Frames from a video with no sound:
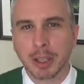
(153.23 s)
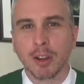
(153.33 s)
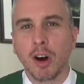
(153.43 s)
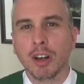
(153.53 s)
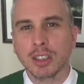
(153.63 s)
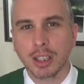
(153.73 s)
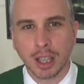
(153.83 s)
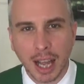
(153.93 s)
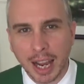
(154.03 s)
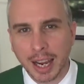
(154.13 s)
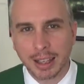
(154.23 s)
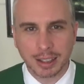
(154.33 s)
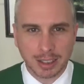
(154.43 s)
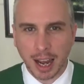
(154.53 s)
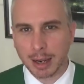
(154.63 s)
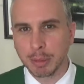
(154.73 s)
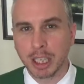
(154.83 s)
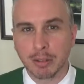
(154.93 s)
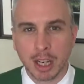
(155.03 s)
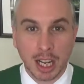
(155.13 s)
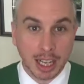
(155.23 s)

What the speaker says: the long delay, the timing of,